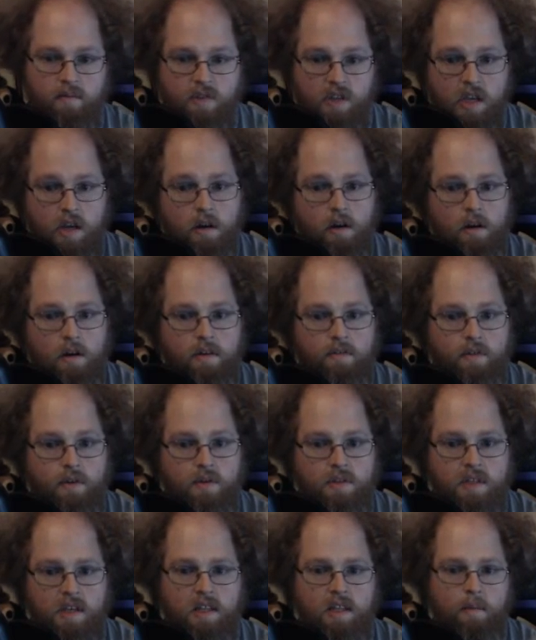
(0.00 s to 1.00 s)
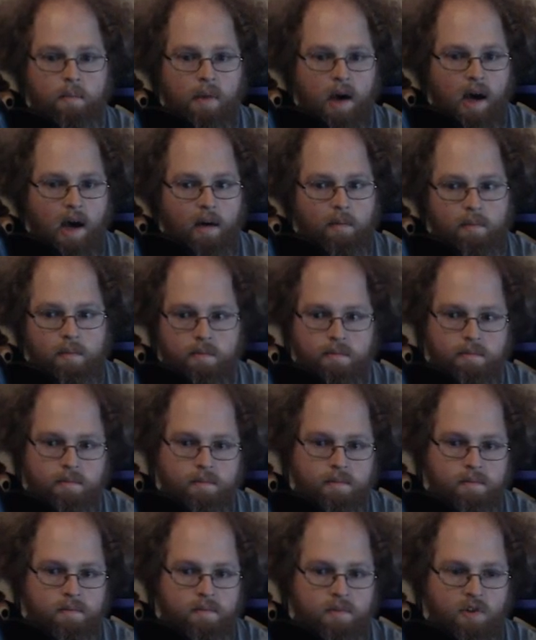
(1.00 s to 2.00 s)
Here, if you see the mob,
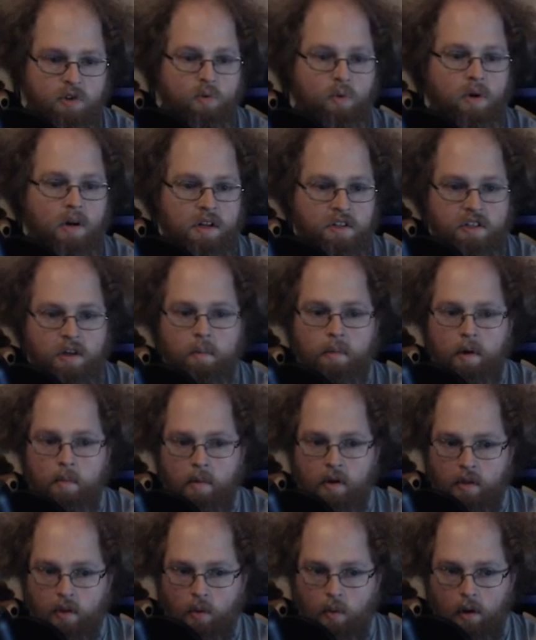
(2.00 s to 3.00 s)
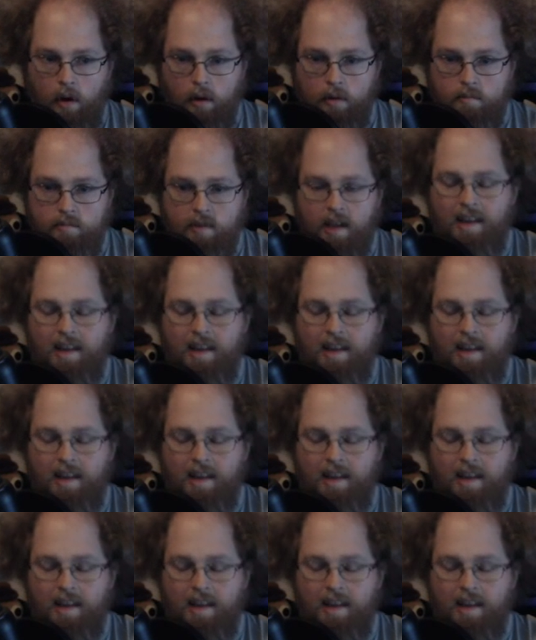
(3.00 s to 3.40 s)
you want to jump up on the wall.